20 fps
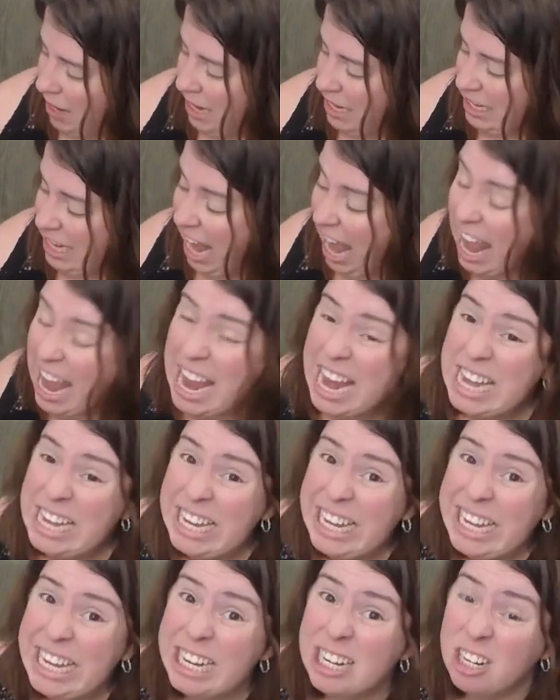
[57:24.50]
10
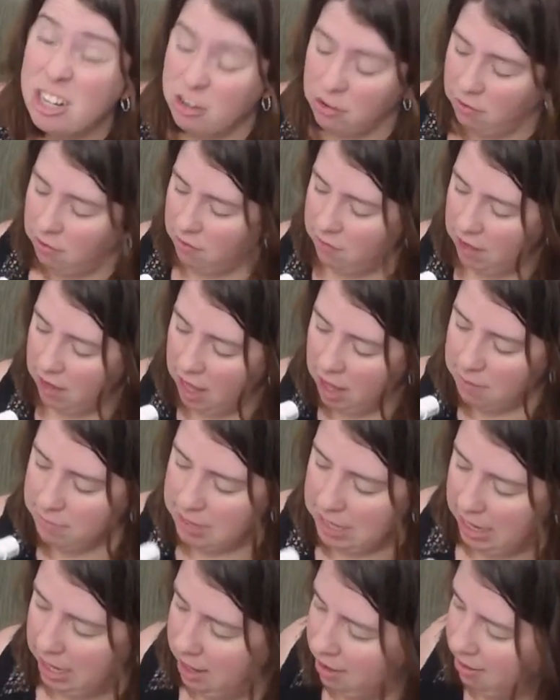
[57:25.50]
years of
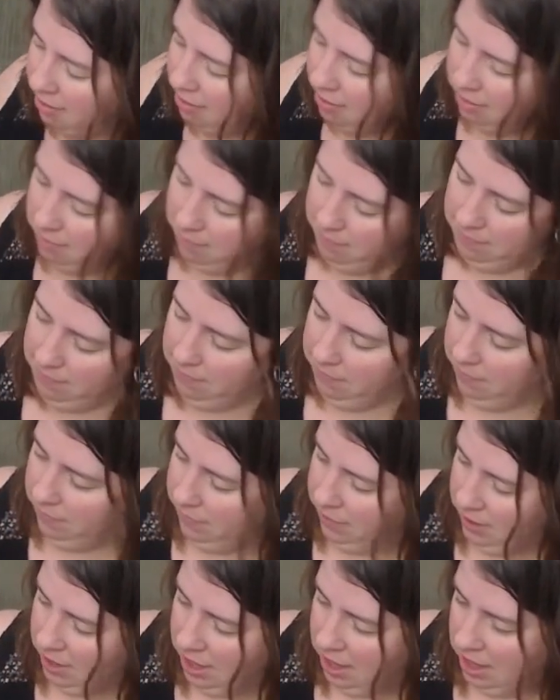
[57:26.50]
ChemKnits.
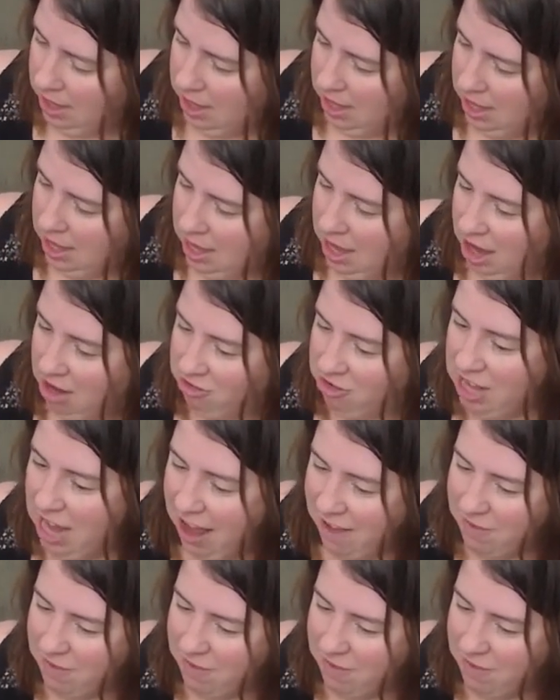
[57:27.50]
Should have a